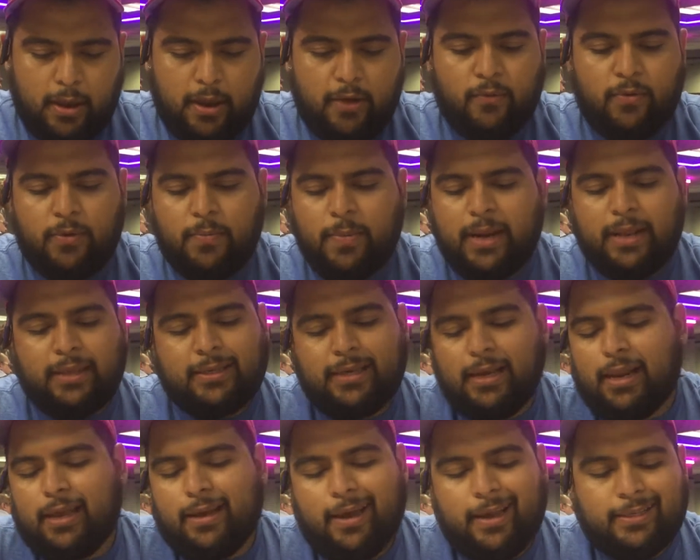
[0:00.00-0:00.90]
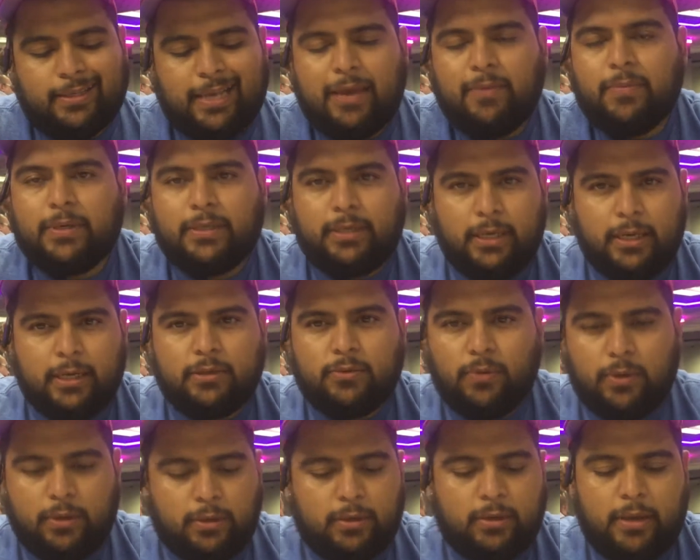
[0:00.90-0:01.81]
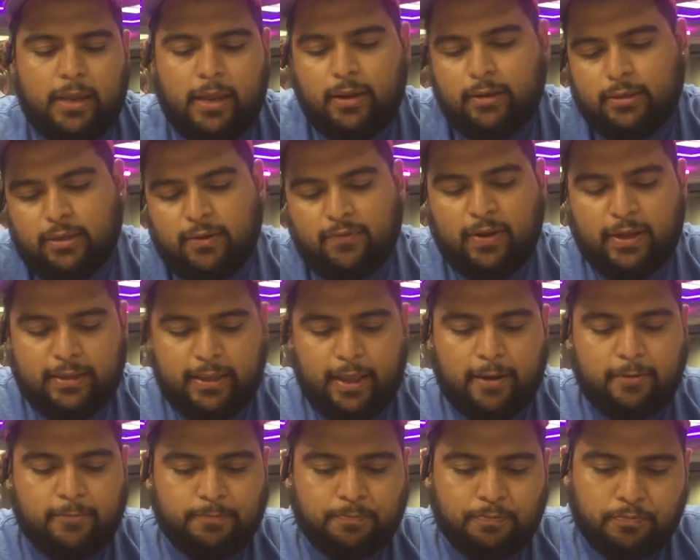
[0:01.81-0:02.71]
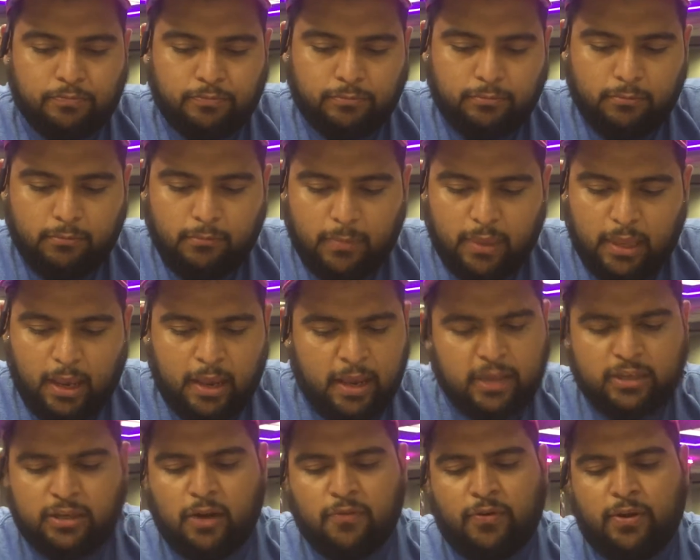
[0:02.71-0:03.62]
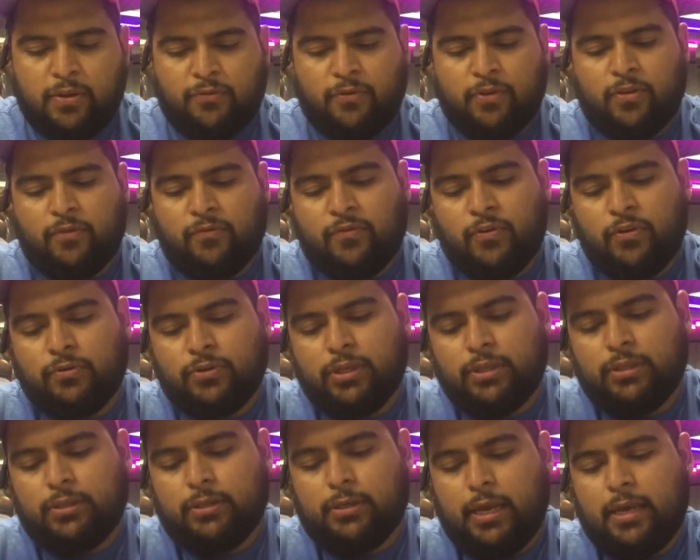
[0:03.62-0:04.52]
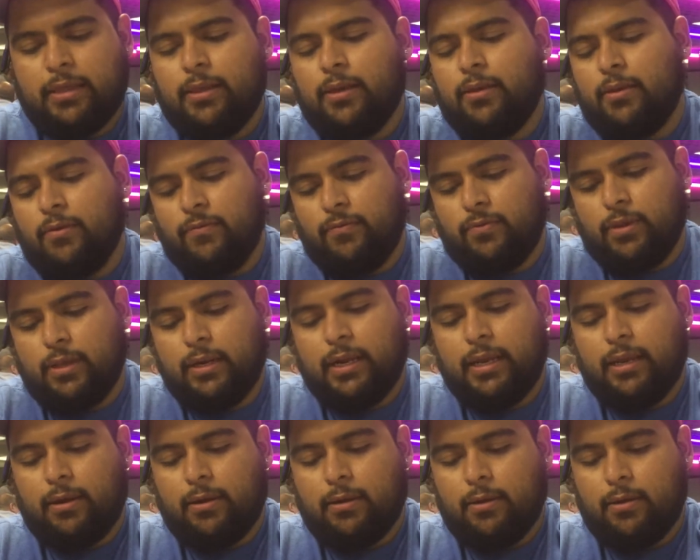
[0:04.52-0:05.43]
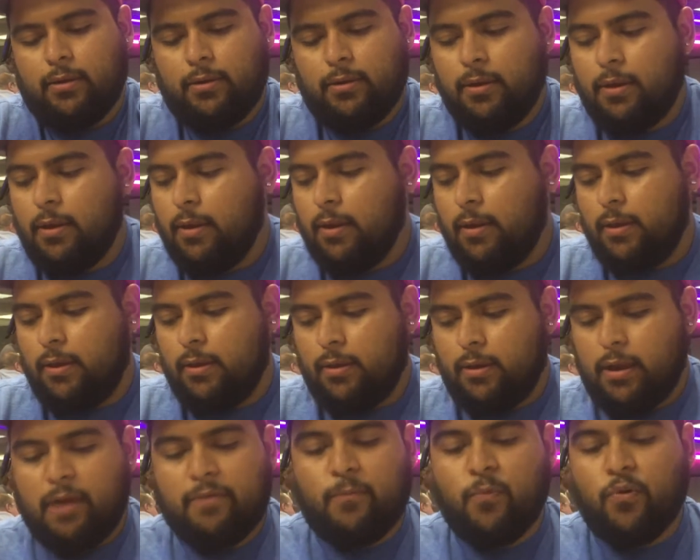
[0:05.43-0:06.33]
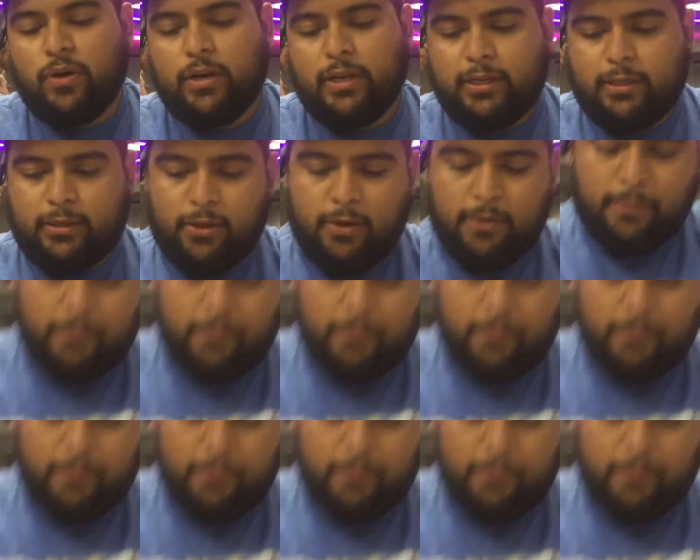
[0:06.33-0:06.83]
It would have been insane, like get ABCs and stuff like that. That's all for the fusions and then the link. I have more links though.